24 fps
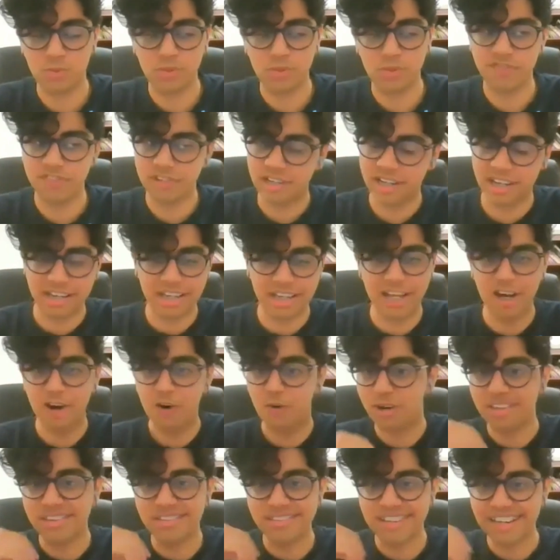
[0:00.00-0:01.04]
We feel like, yeah,
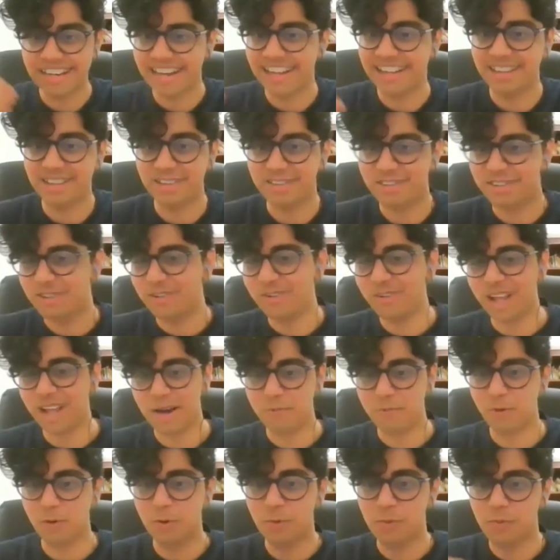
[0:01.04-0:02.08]
once I get this new
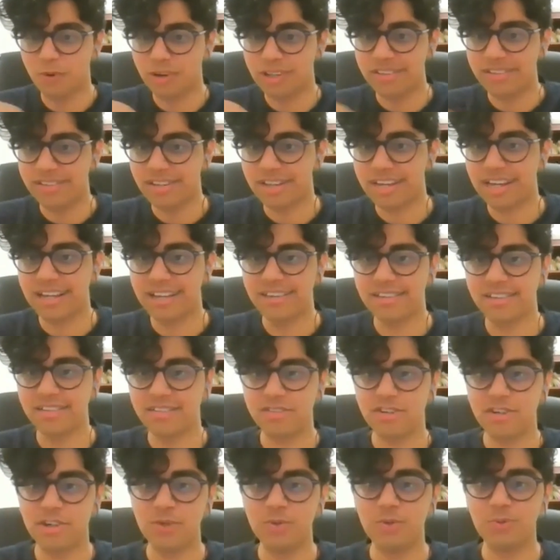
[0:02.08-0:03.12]
laptop, once I get
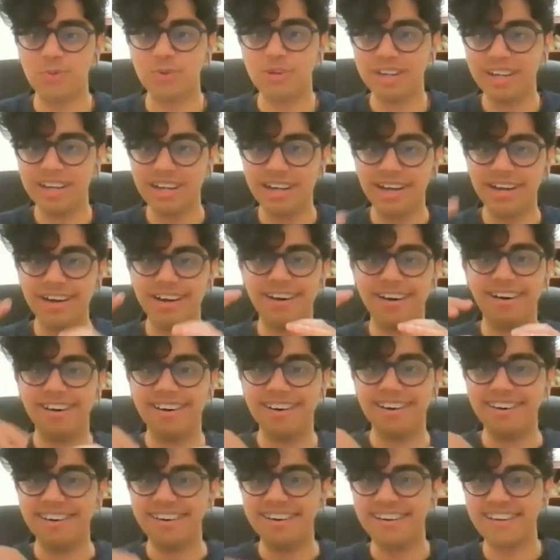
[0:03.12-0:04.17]
this new
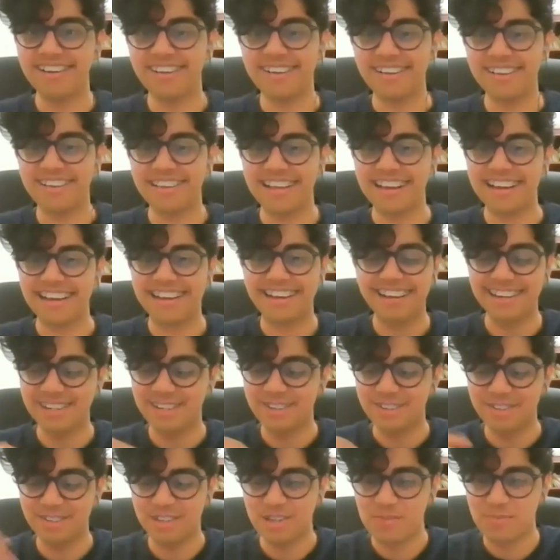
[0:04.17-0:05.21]
like
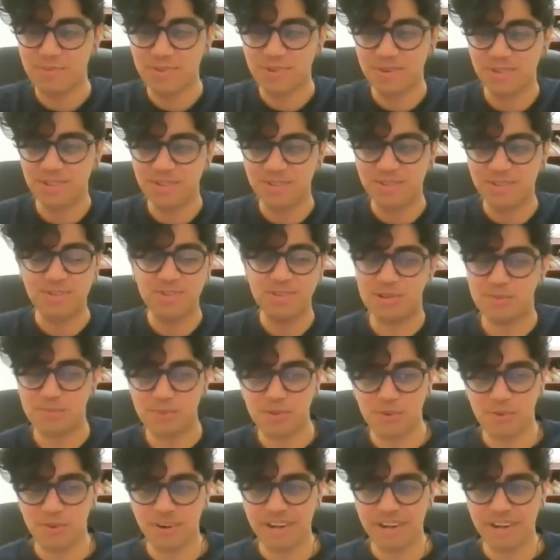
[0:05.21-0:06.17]
CPU, this new GPU,